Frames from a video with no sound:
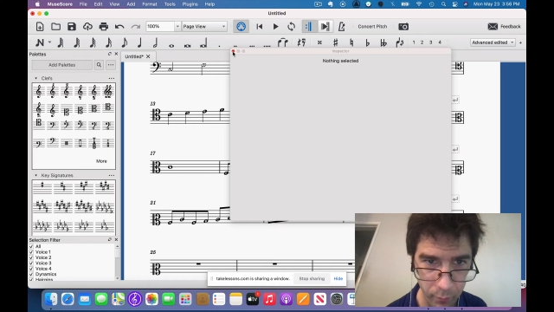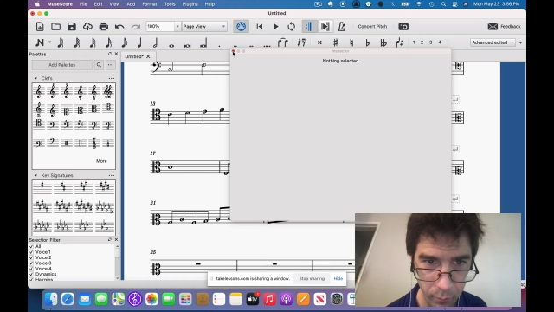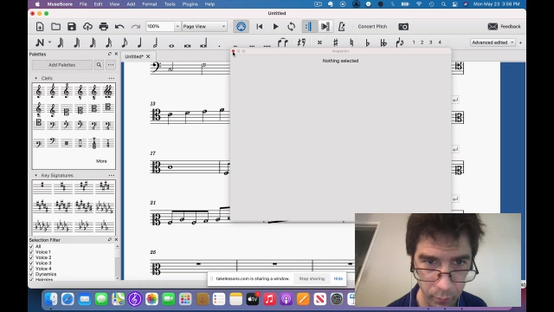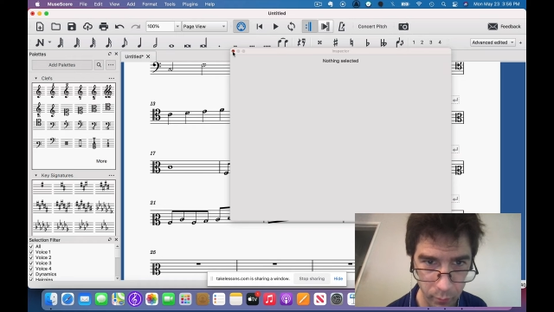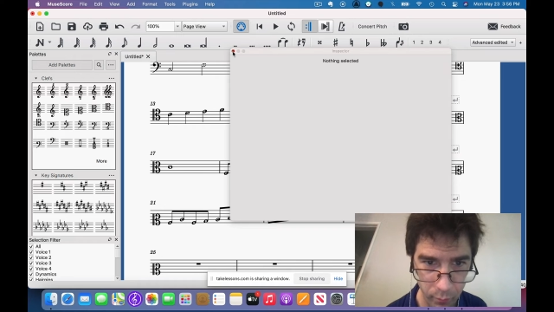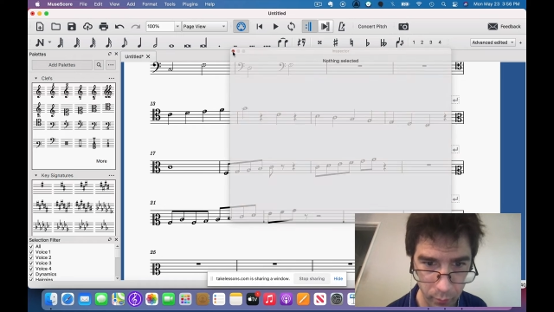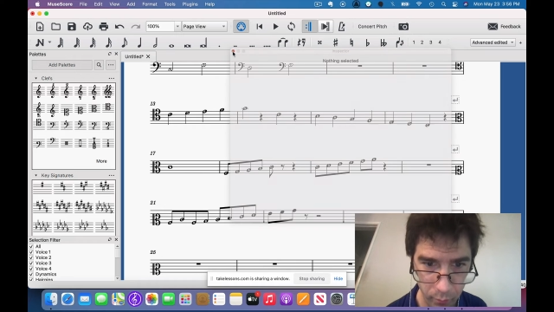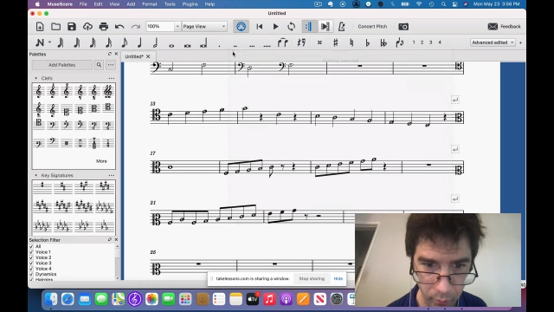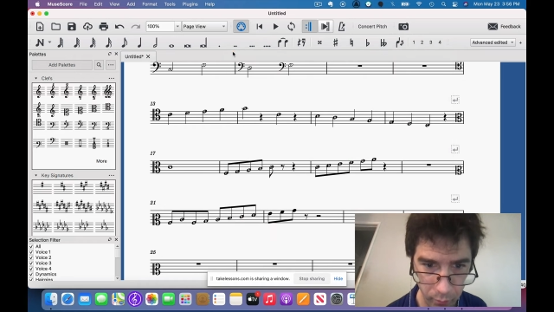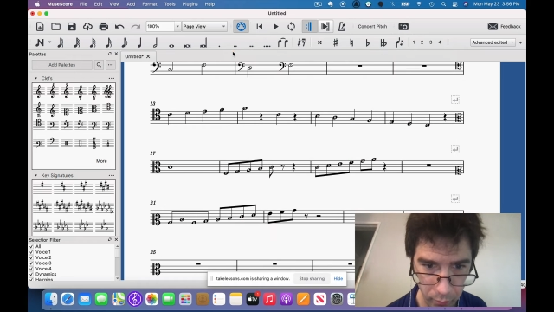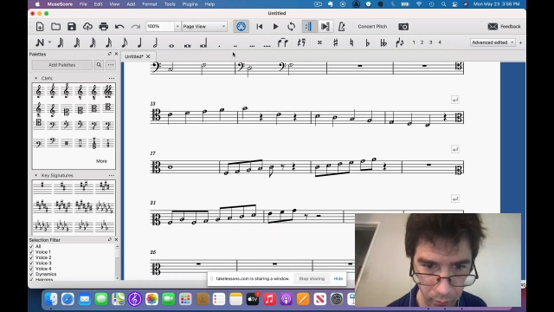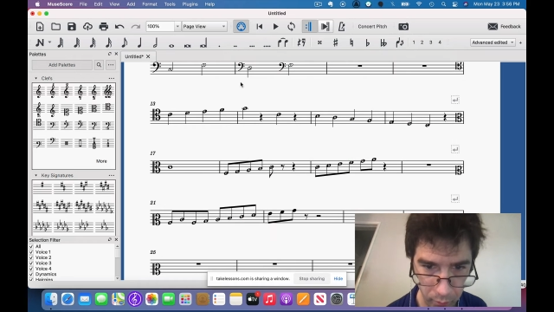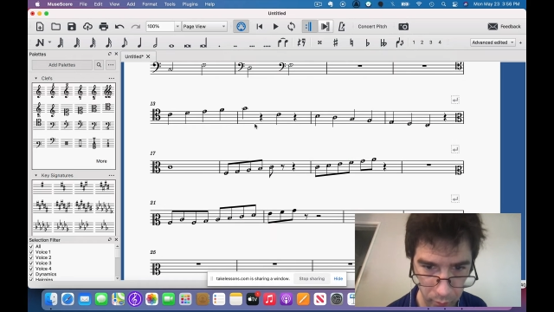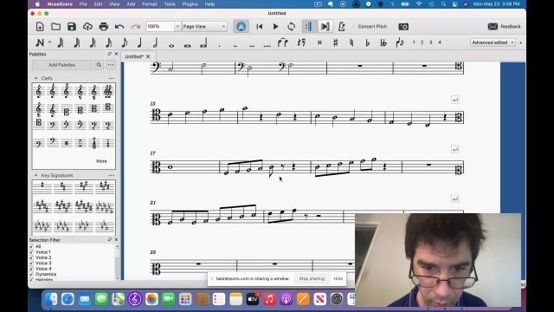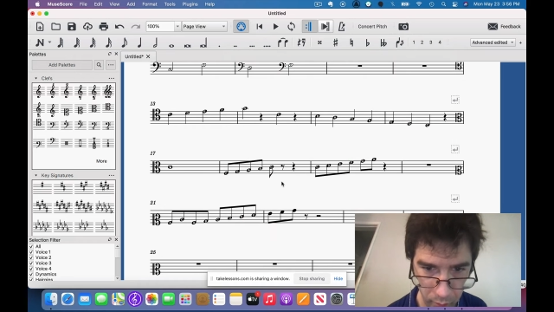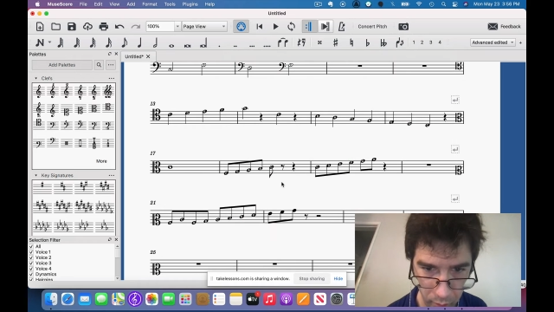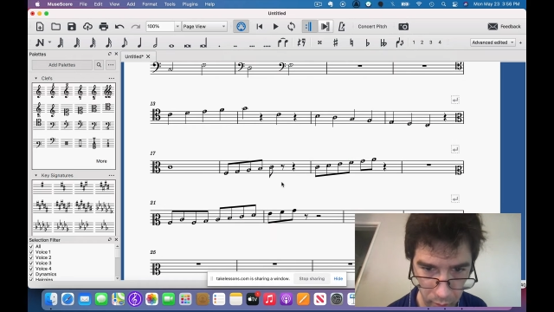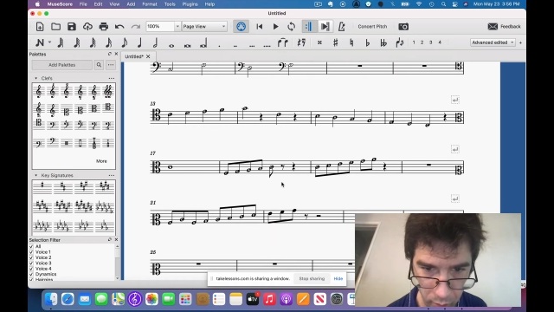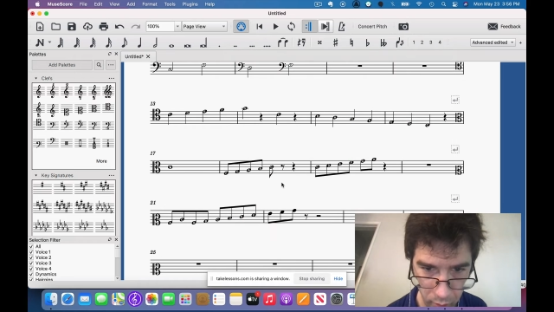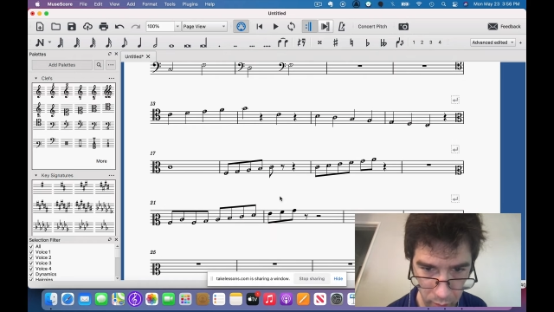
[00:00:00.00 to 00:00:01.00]

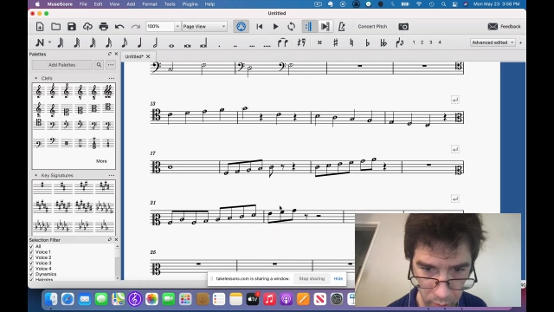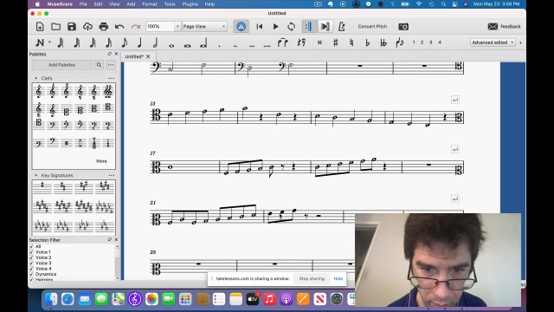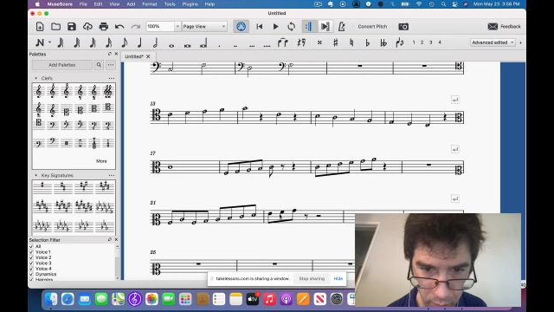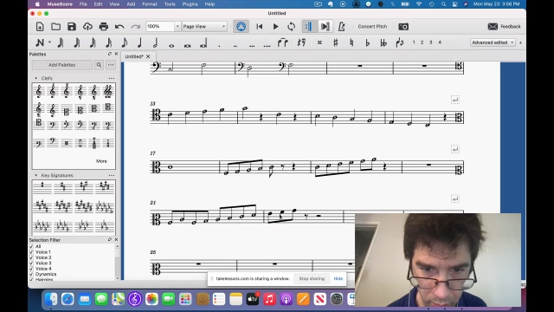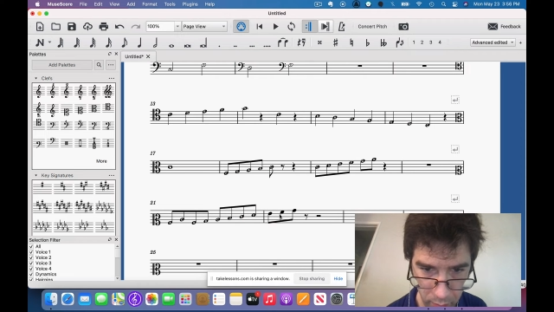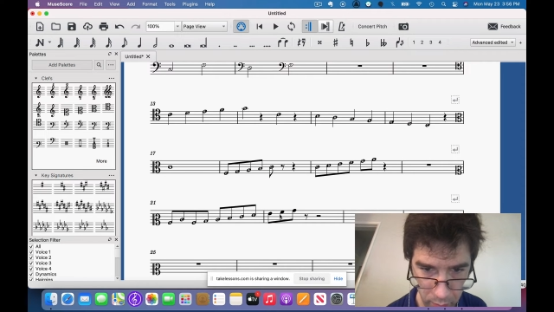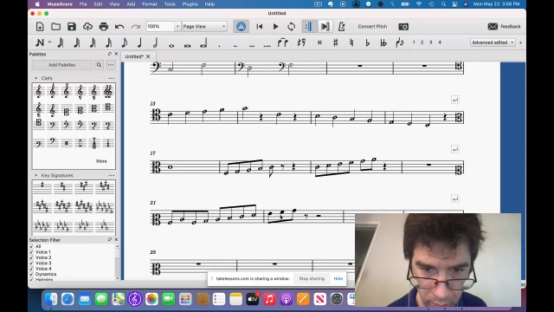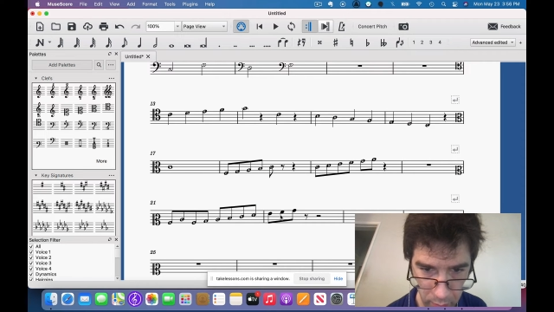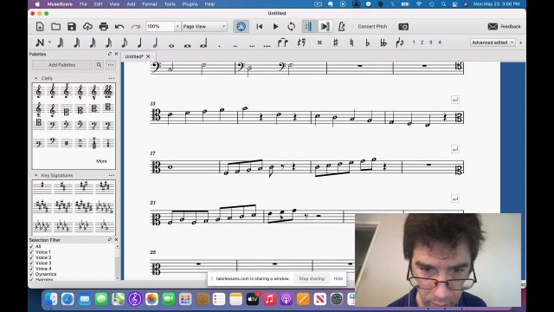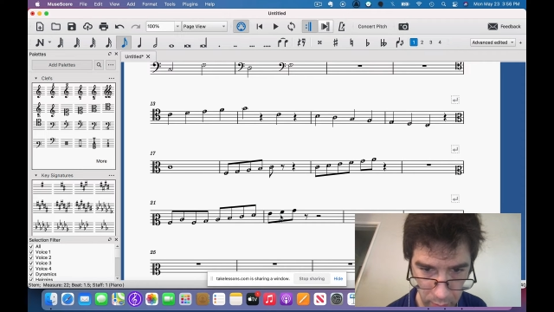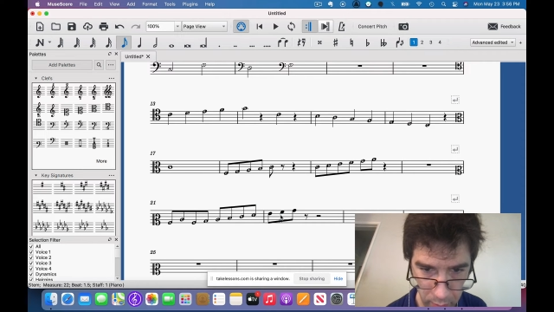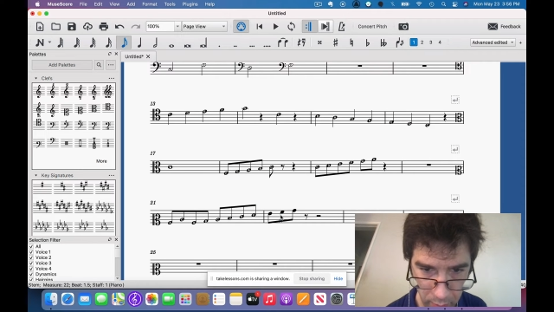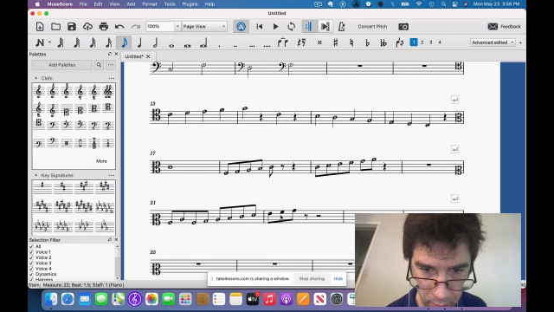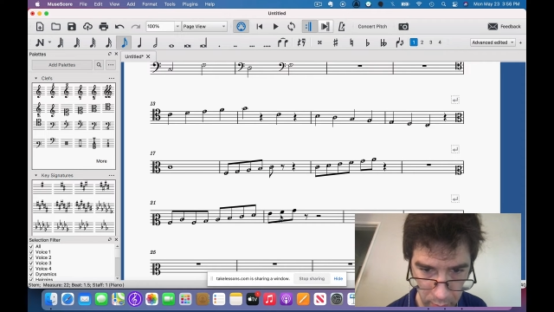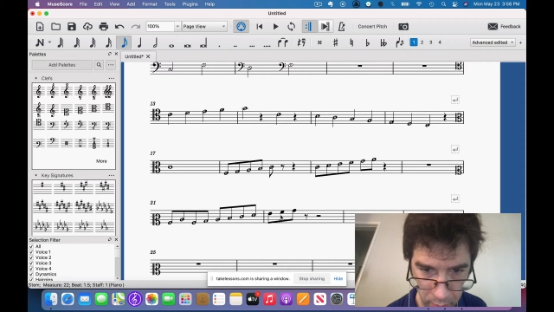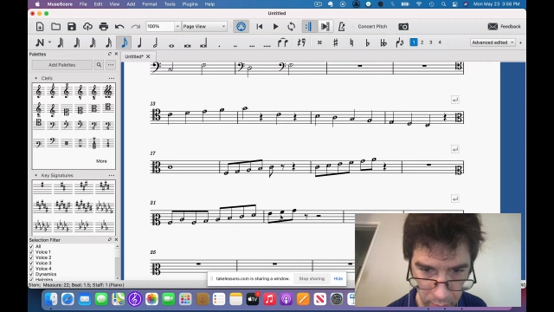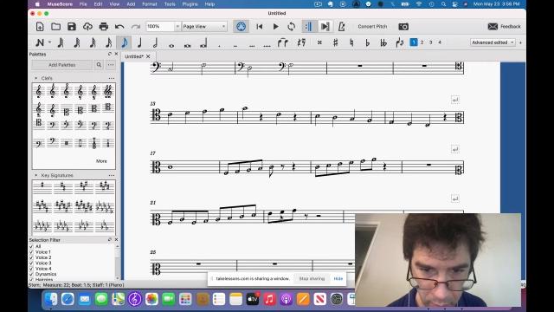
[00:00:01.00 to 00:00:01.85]
(no one is talking)